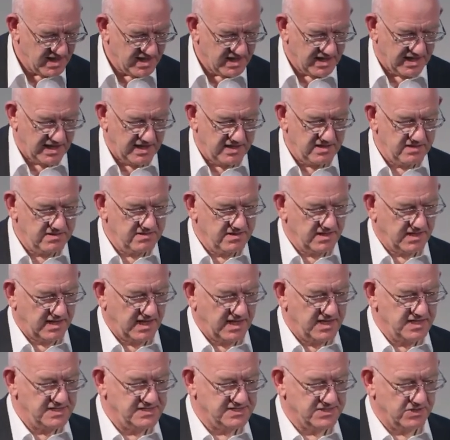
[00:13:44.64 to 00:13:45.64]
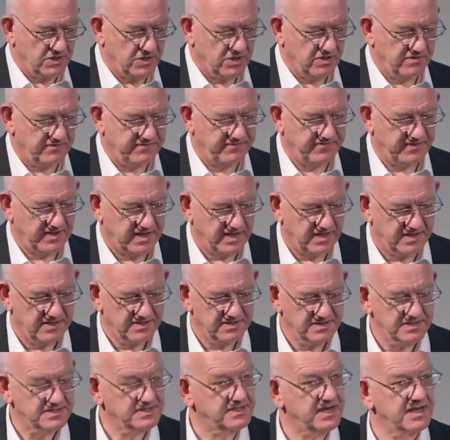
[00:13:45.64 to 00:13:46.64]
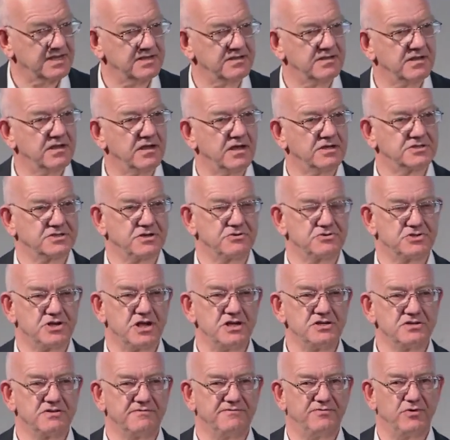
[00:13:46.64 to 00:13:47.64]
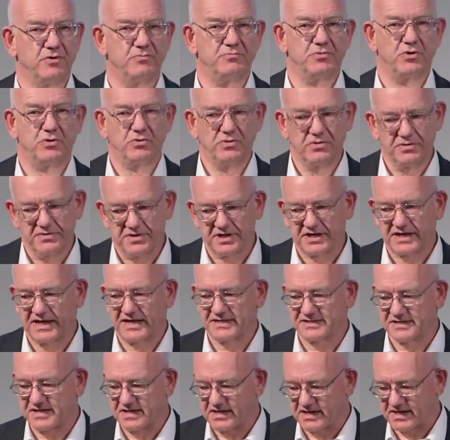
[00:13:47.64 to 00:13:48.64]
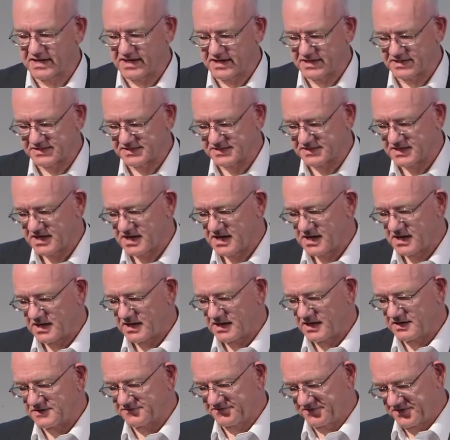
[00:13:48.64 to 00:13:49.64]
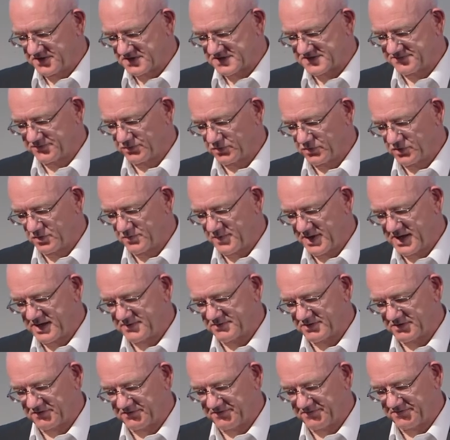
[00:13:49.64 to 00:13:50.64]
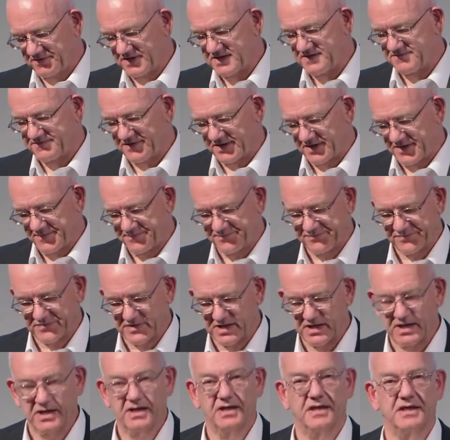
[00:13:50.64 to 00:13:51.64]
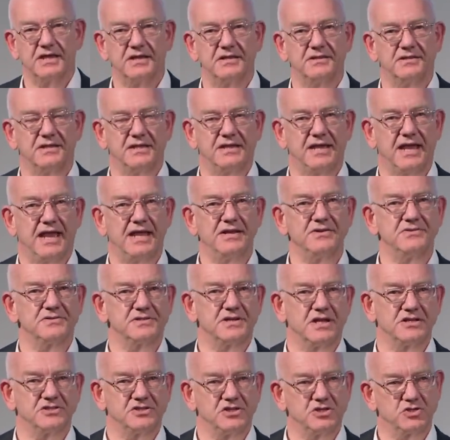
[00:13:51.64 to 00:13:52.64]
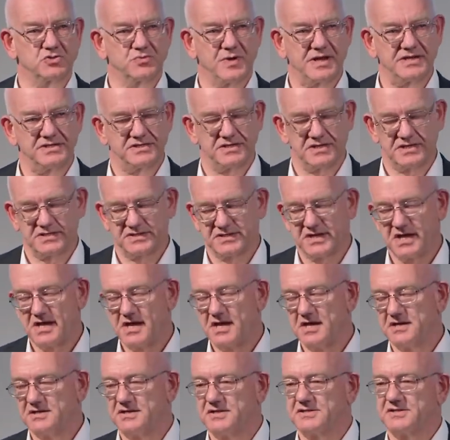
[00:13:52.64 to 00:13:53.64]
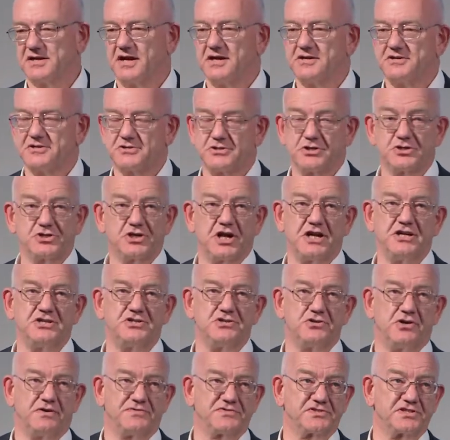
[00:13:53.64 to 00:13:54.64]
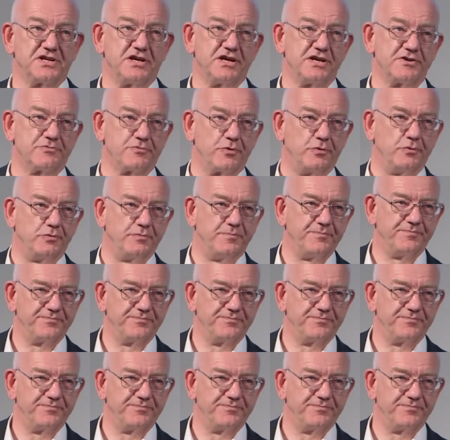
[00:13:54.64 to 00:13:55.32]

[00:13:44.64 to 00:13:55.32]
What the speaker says: In the case of, say, association football, the classic case is, first of all, the way in which FIFA, in the end of the 1920s, decided to change the offside rule.